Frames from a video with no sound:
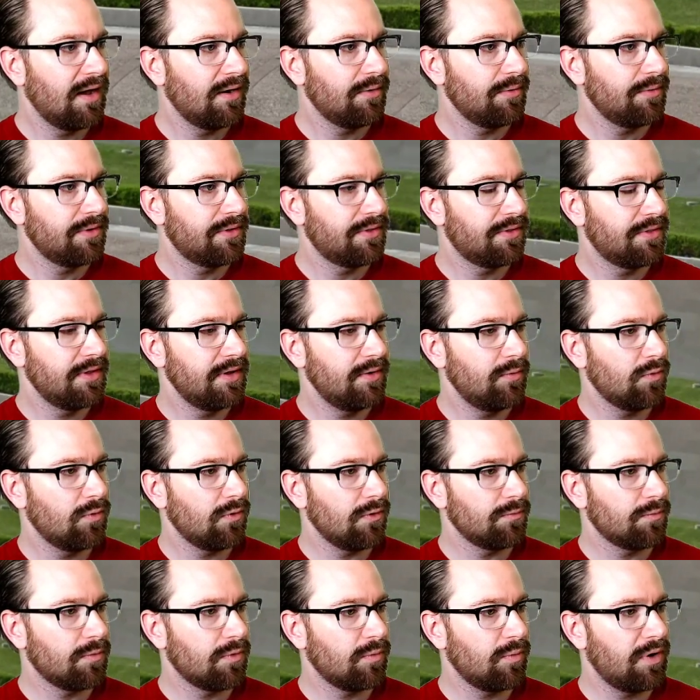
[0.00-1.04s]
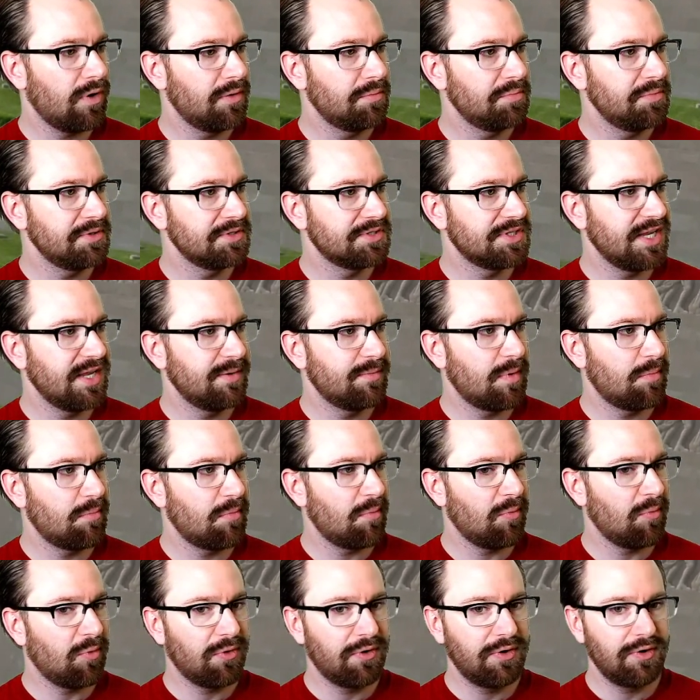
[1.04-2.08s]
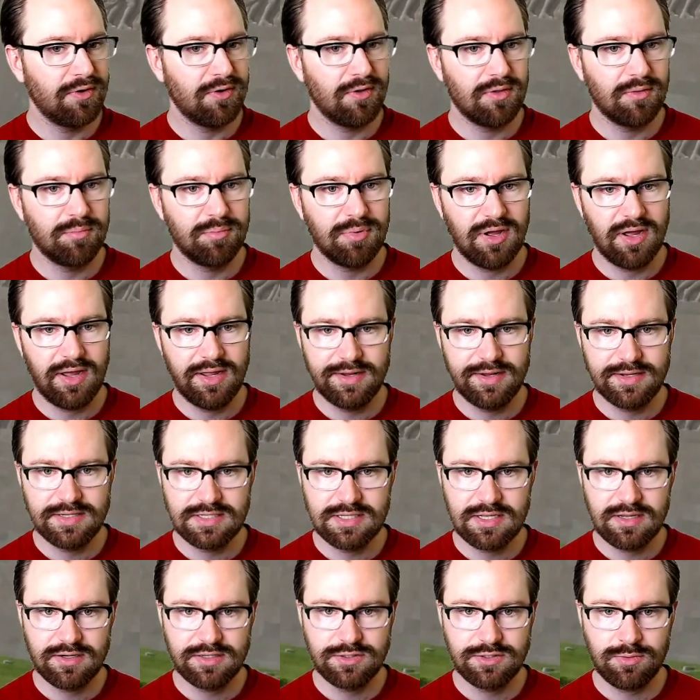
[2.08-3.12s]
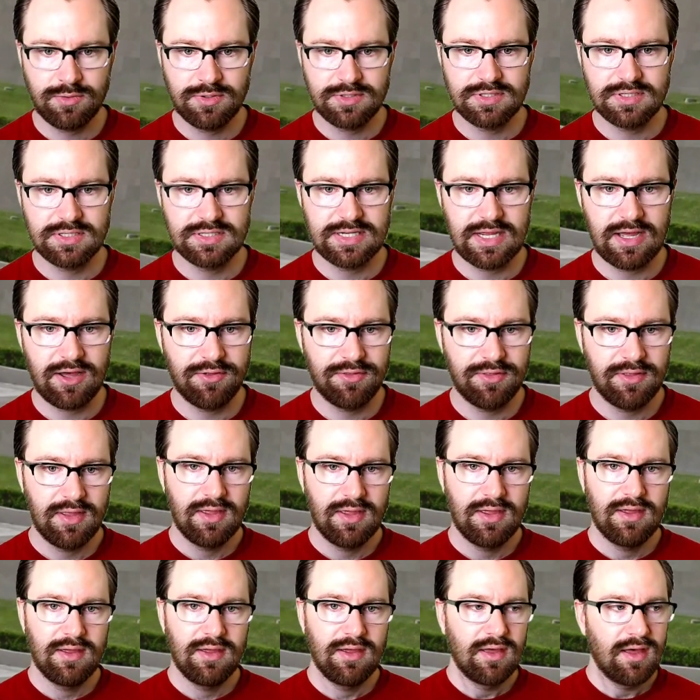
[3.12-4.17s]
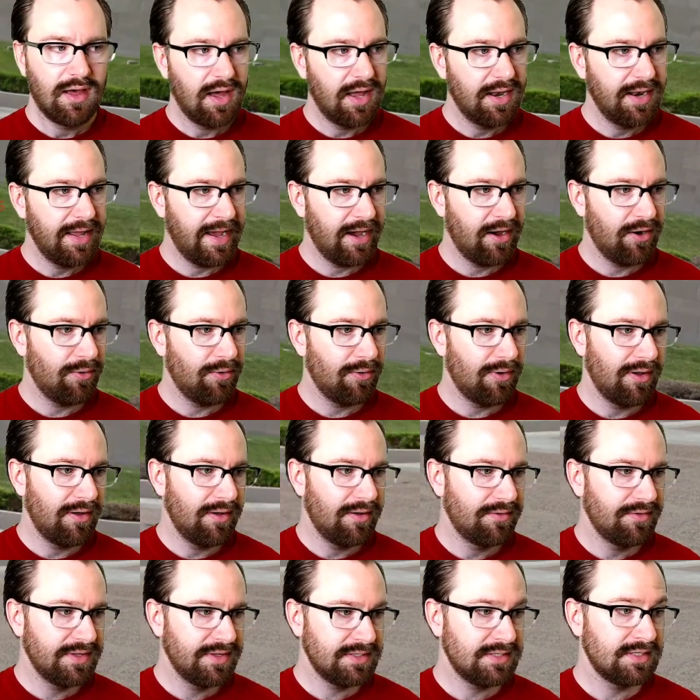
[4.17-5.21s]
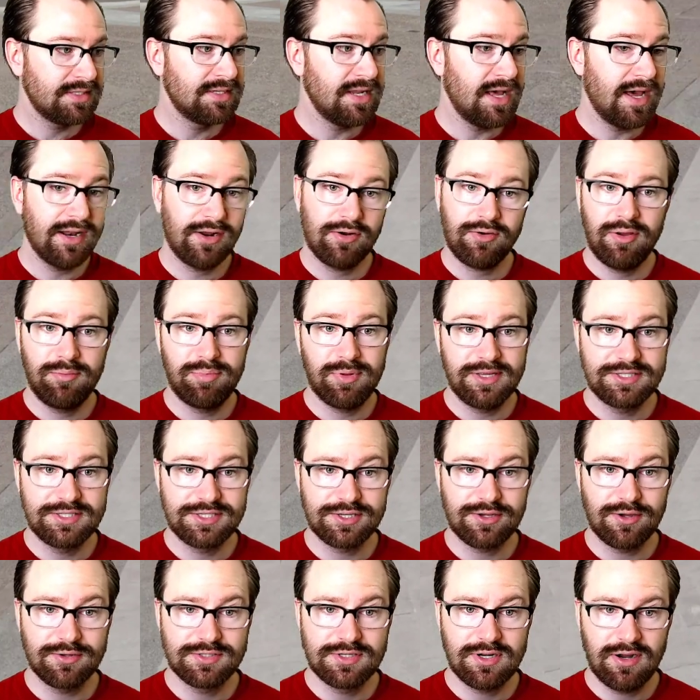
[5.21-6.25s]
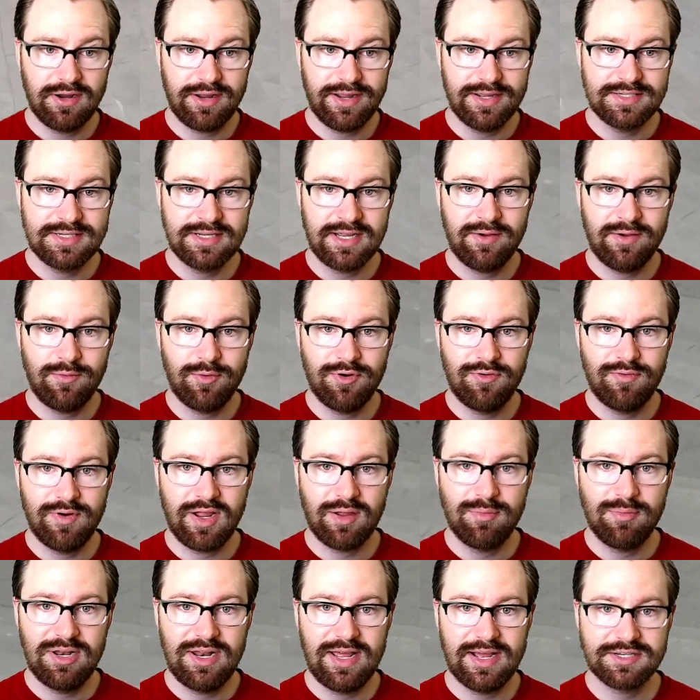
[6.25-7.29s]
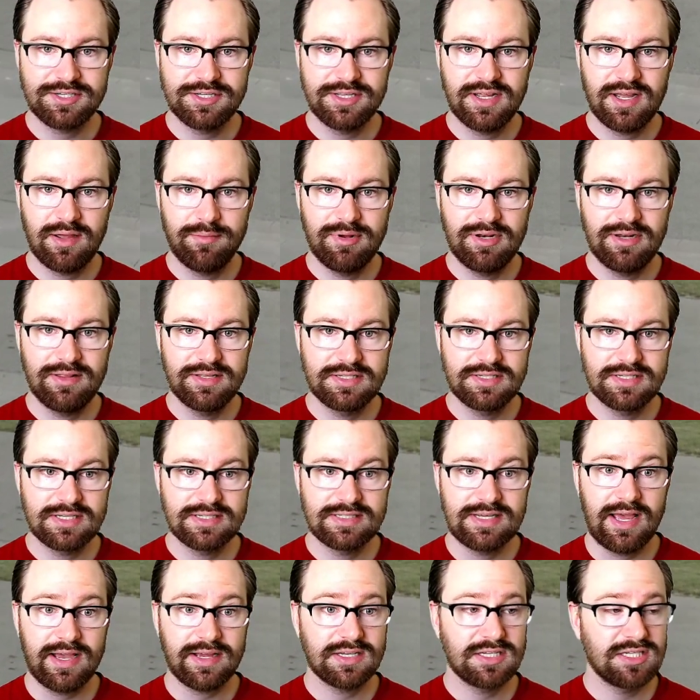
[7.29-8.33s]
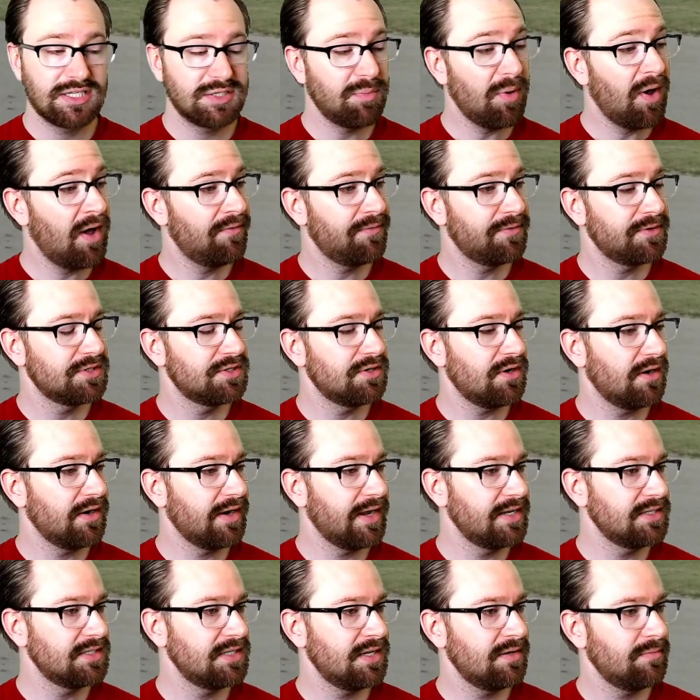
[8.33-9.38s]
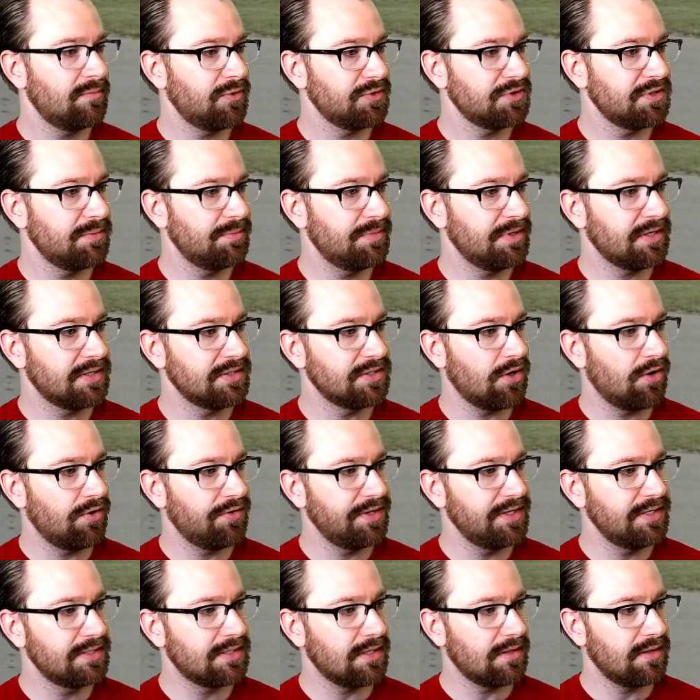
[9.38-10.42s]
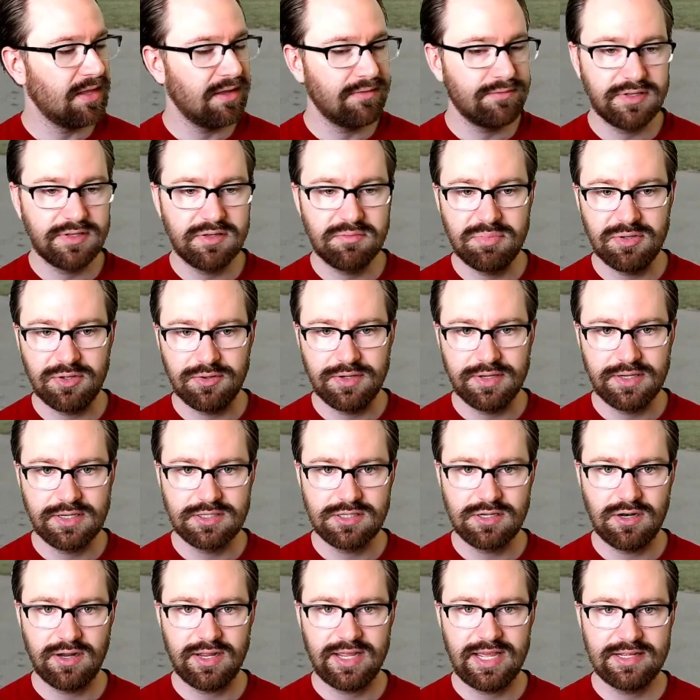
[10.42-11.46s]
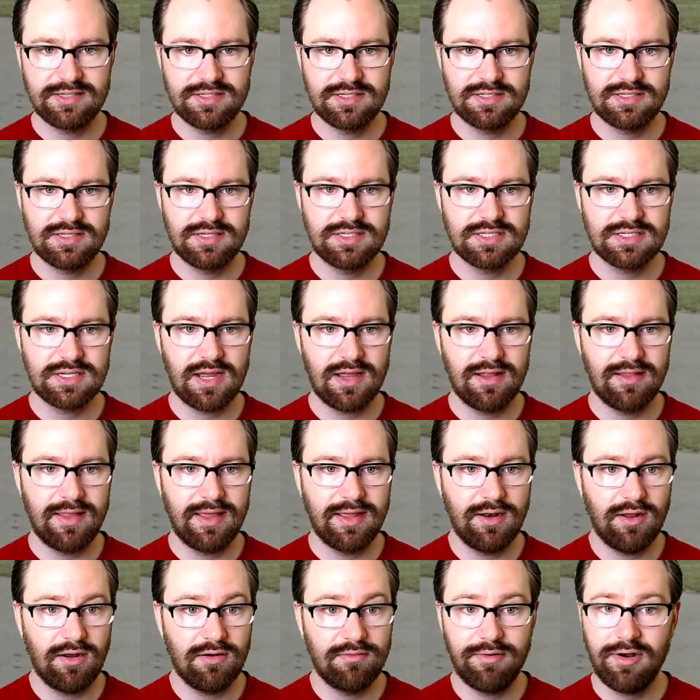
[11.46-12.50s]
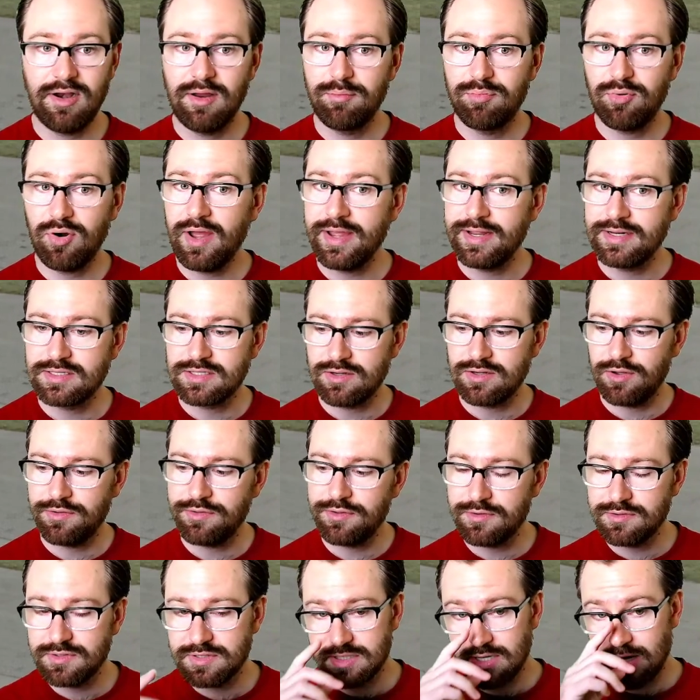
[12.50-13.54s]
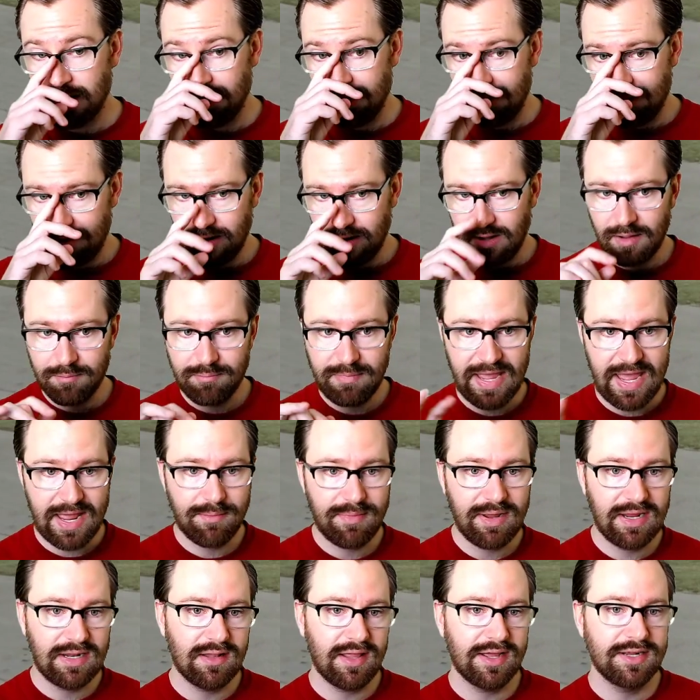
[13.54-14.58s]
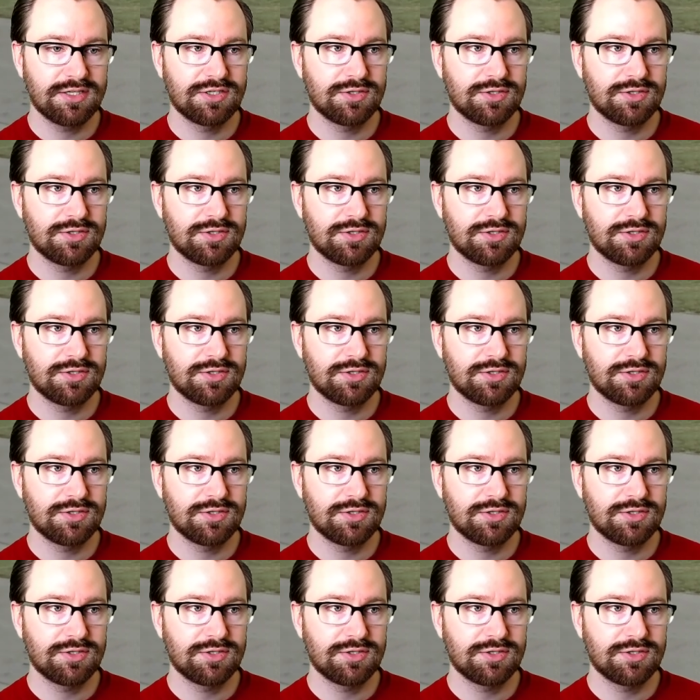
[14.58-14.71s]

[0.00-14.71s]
with the World War I Museum and Memorial behind us there towards the south. Uh, now, this is not a great place to go stargazing. I wouldn't recommend actually coming to this exact spot for stargazing, mostly because all these lovely buildings in our Kansas City skyline are very bright. All those uh, man-made light